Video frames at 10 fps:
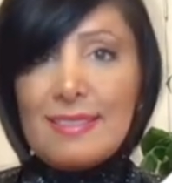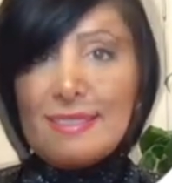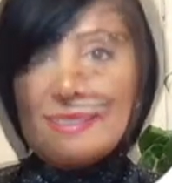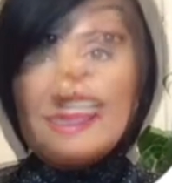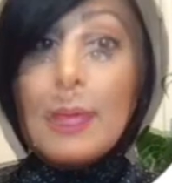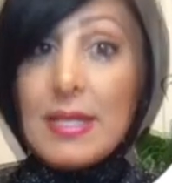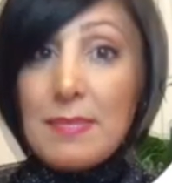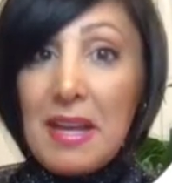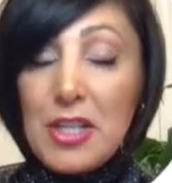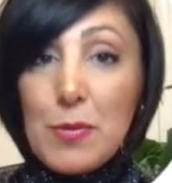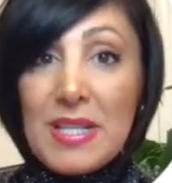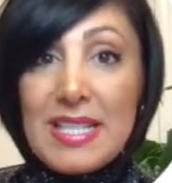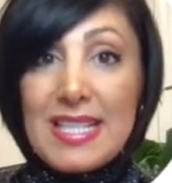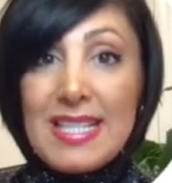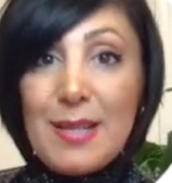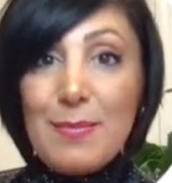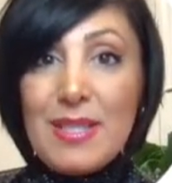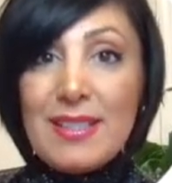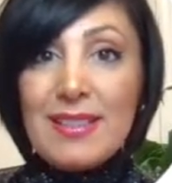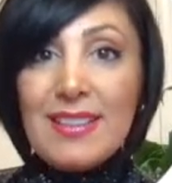Database management systems
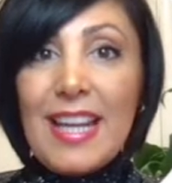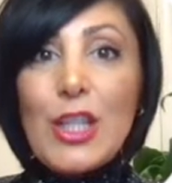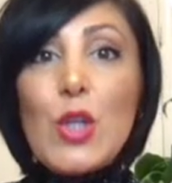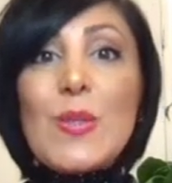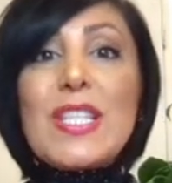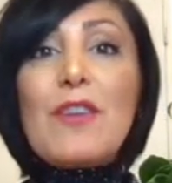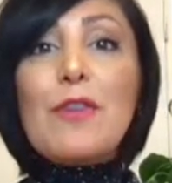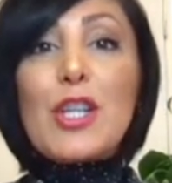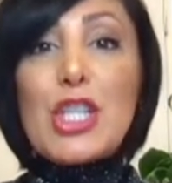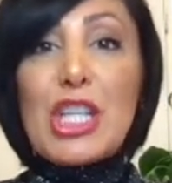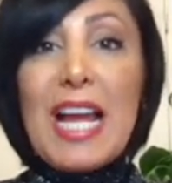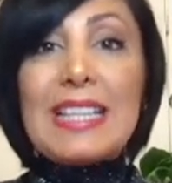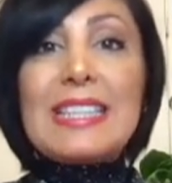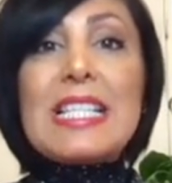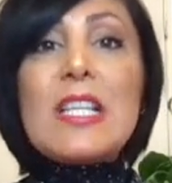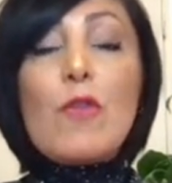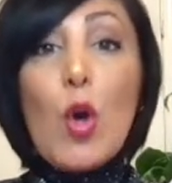can use some functionalities of